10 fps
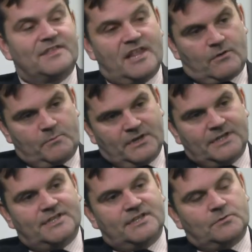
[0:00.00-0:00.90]
their
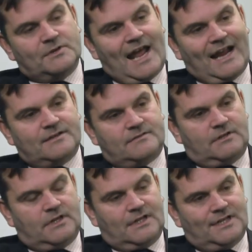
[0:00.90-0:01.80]
ability to enact
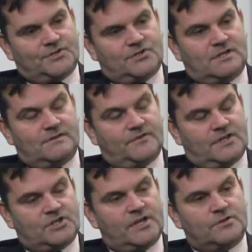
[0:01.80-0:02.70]
uh, legislative
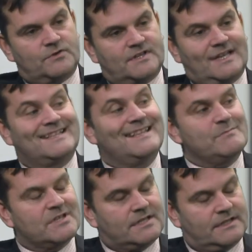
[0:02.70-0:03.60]
agenda is, is
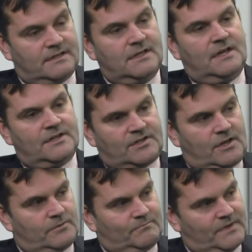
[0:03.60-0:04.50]
limited.
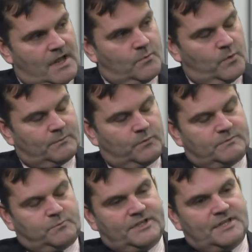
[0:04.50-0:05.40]
So, you know, we, we,
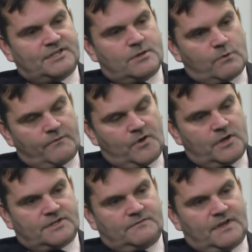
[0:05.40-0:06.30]
we did see a
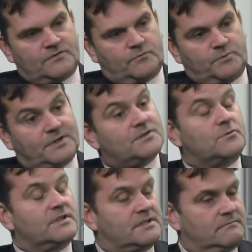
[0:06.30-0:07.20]
reverse of that sort of political
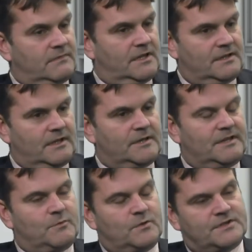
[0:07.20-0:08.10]
risk, and, and
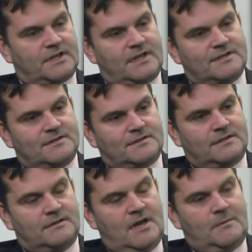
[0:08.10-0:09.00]
it was the case that
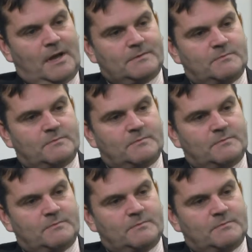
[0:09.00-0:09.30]
uh, perhaps